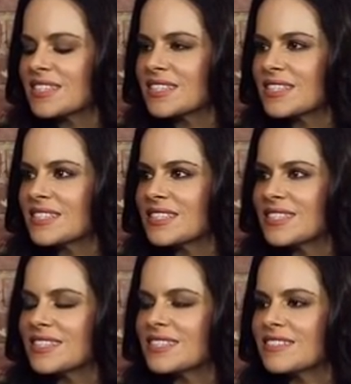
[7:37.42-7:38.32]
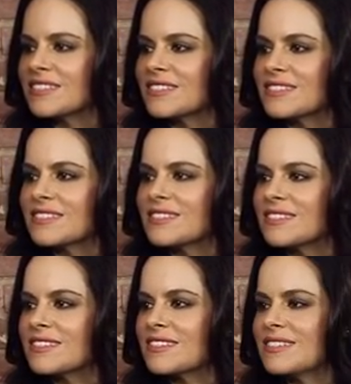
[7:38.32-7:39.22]

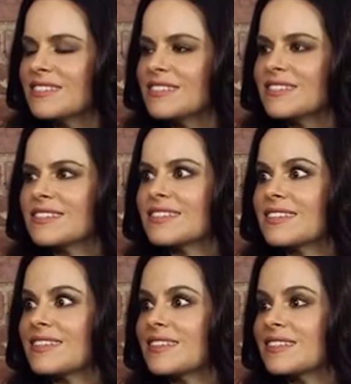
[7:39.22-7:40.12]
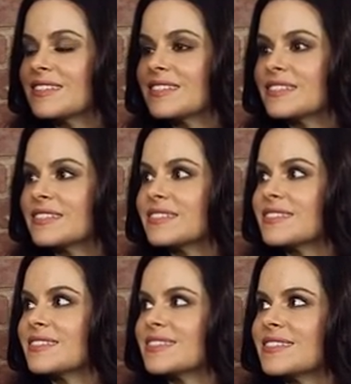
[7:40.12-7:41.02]

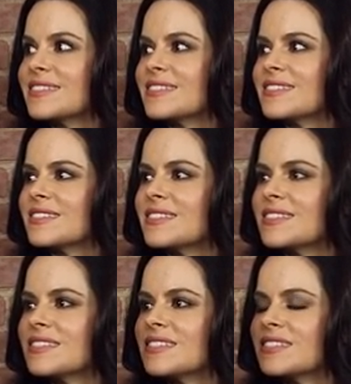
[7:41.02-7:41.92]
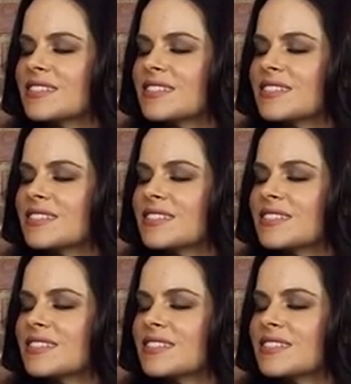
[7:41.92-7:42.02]
No words are spoken by the person on screen.